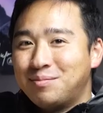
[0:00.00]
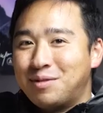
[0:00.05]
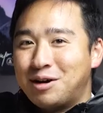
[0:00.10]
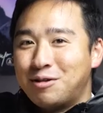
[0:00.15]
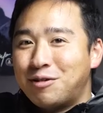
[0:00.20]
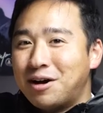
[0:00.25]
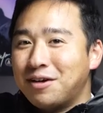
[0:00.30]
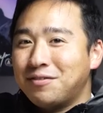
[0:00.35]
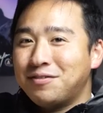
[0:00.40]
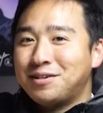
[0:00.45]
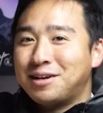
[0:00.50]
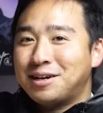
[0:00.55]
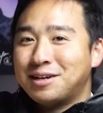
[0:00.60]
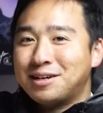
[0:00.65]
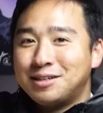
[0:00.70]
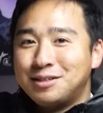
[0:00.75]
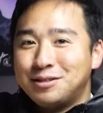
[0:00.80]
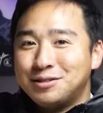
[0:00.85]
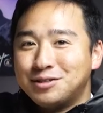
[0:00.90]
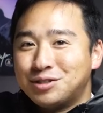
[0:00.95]
My wife and I
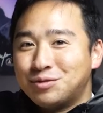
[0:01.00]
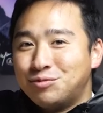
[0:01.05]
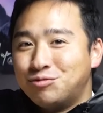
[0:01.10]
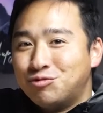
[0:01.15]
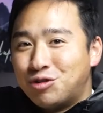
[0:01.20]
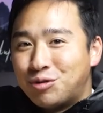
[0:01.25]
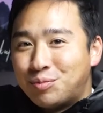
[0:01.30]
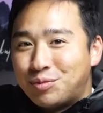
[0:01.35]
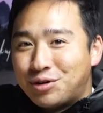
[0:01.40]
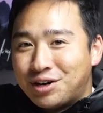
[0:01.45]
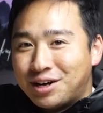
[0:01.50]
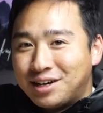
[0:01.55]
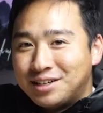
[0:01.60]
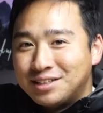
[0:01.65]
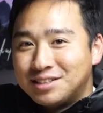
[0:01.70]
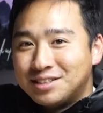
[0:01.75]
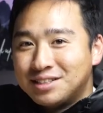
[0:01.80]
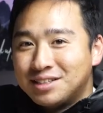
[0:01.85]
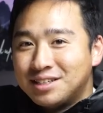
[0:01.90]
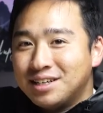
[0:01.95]
could use some warmer
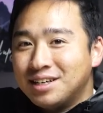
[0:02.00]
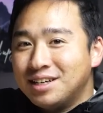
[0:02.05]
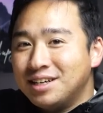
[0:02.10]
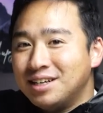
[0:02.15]
nights.